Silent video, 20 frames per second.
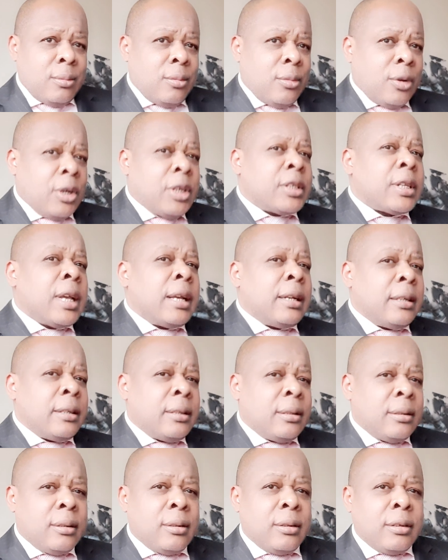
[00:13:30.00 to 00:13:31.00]

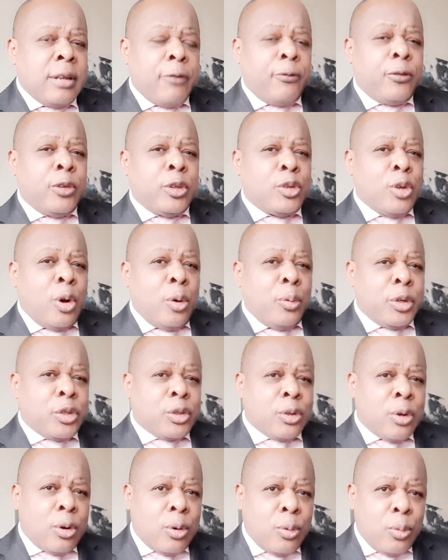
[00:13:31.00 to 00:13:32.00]
Recently, the video we
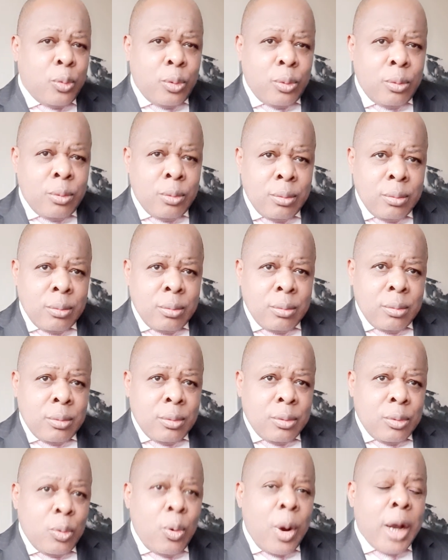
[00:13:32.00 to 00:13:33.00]
saw,
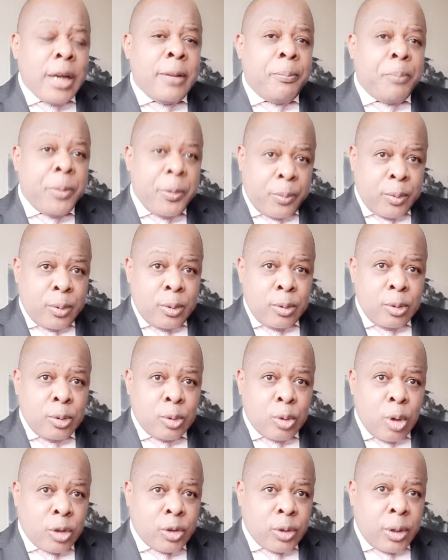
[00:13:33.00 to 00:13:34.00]
who are the people
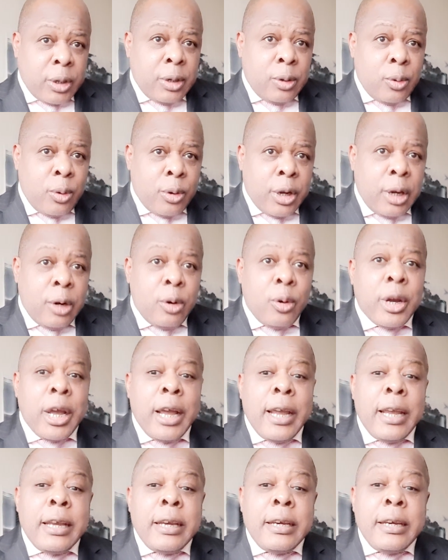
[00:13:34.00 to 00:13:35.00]
torturing Longue
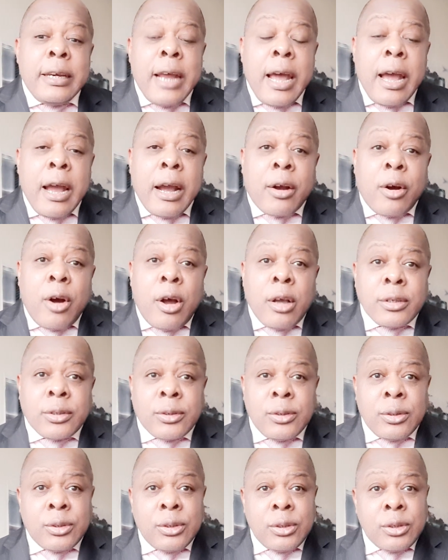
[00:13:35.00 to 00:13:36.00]
Longue? In the
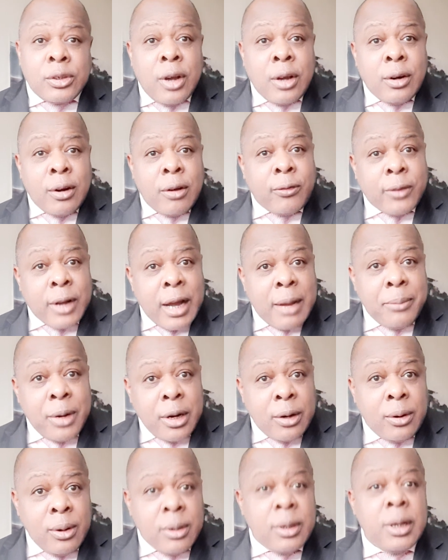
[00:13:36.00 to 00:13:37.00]
Constitution of
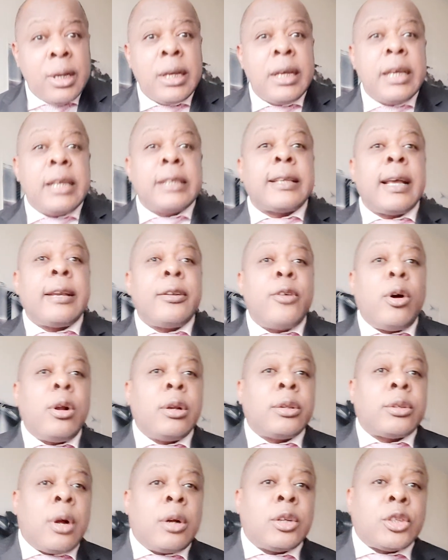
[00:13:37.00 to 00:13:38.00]
Cameroon, it said
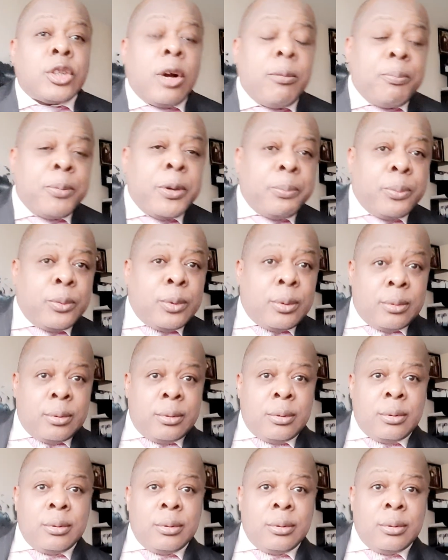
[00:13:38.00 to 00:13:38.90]
don't torture people.